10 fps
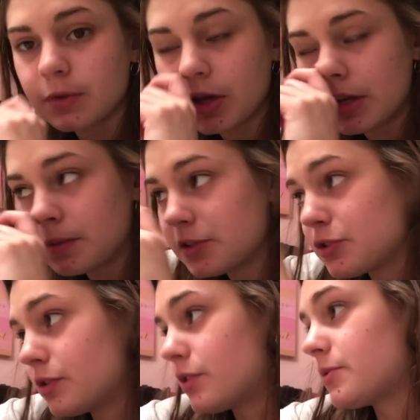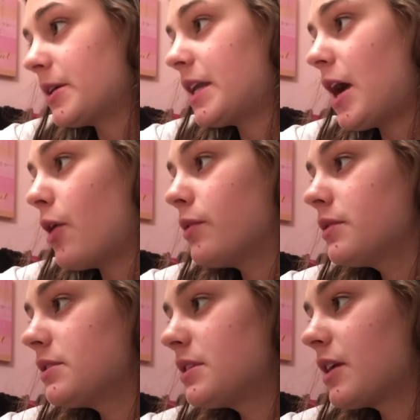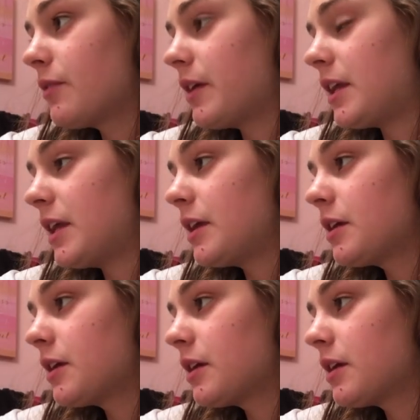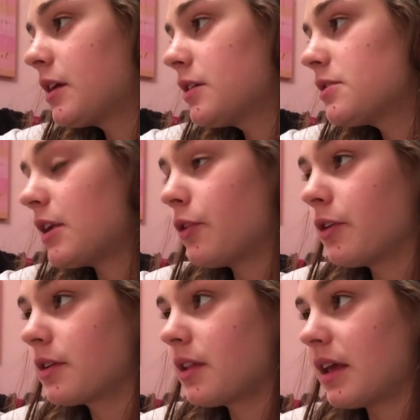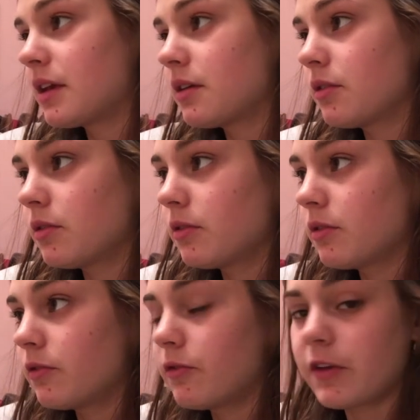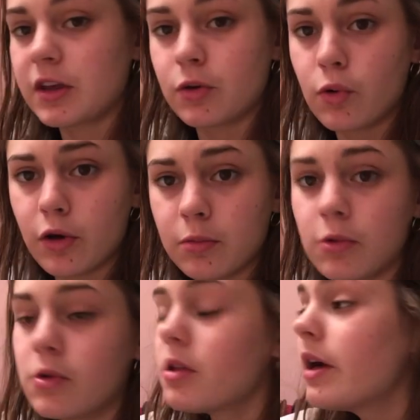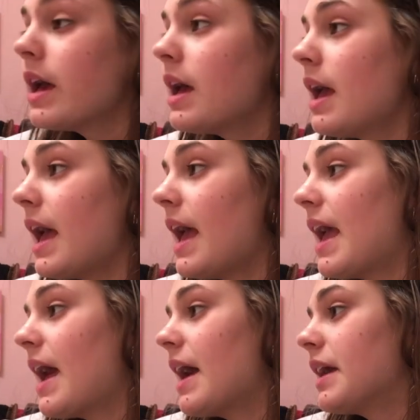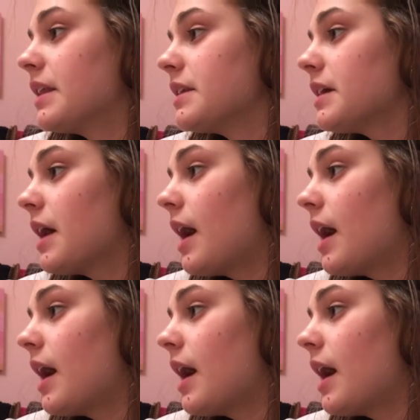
I'm cutting my toenails right now to get ready so they don't look like freaking horrible. And